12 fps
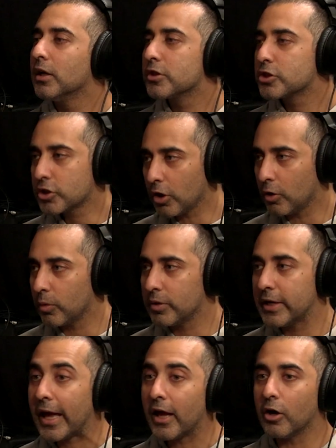So
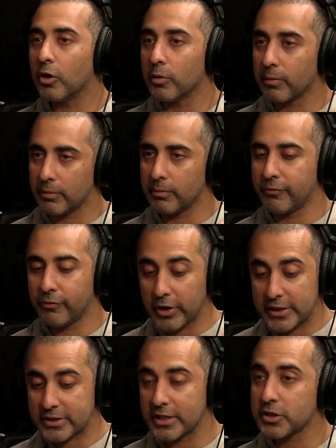now,
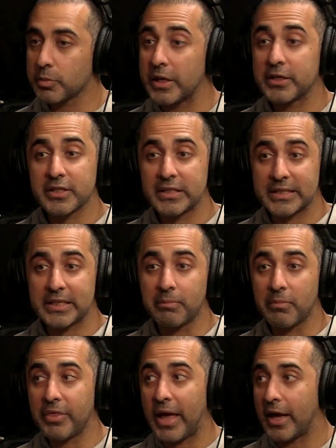phrased this way, it doesn't
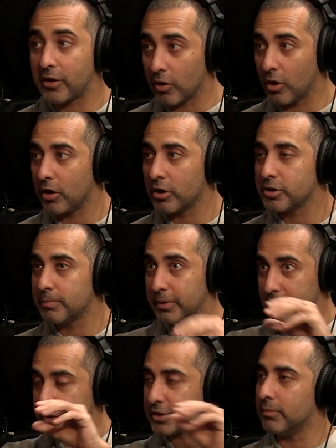seem that hard to
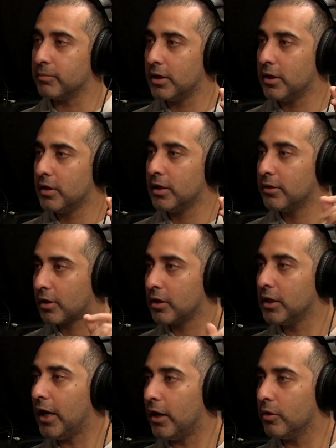build something in the
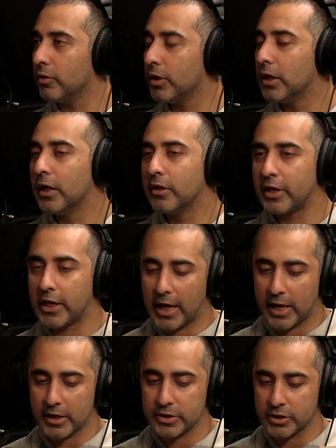cloud that
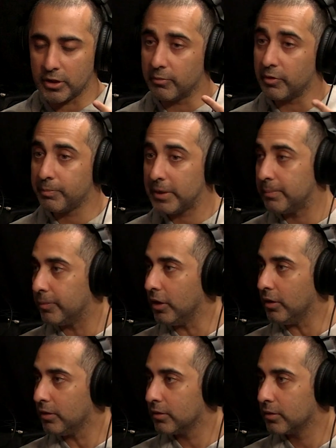has the number of
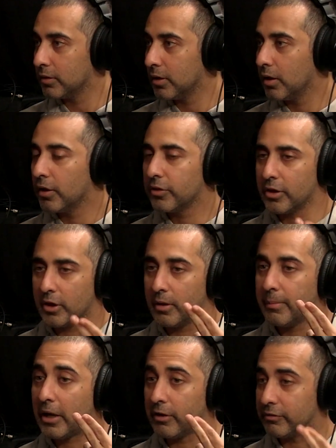people, the
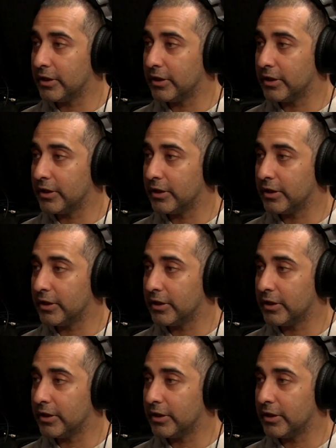amount of